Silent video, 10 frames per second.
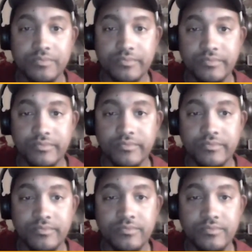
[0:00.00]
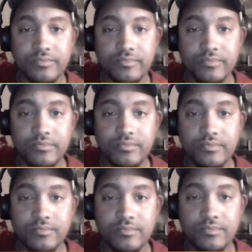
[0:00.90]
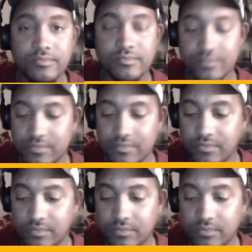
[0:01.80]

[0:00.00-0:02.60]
This person isn't speaking.